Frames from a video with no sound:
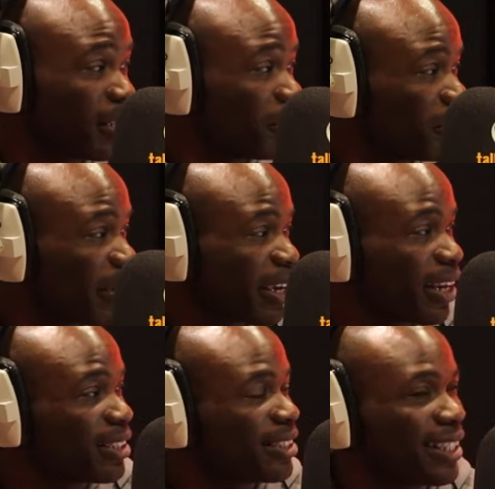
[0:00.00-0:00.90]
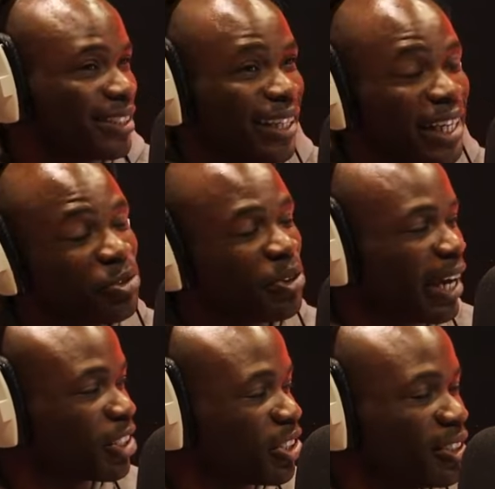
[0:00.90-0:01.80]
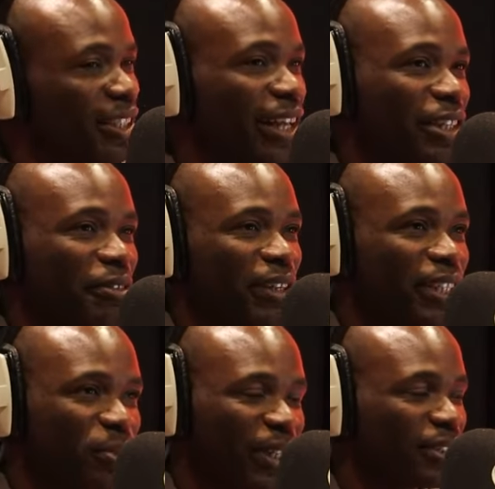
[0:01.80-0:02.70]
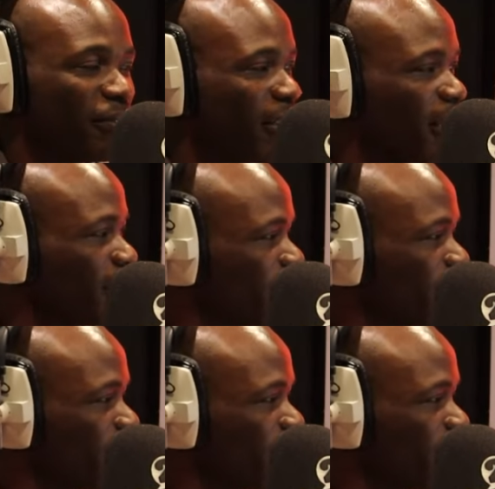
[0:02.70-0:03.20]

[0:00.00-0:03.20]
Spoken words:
number, Mikel Arteta. His reaction to that defeat to Aston Villa.